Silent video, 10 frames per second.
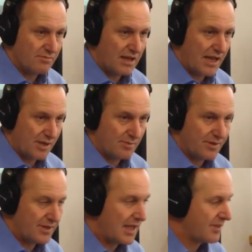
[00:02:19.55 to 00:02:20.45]
arguably,
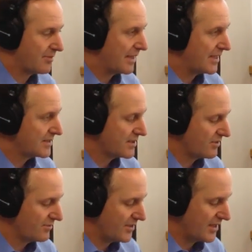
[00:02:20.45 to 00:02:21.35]
than other parts
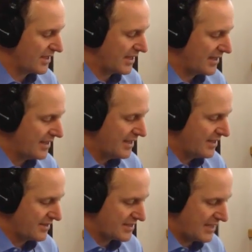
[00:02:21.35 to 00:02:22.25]
of the
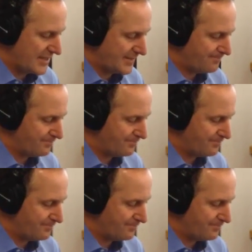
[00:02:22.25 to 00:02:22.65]
sector.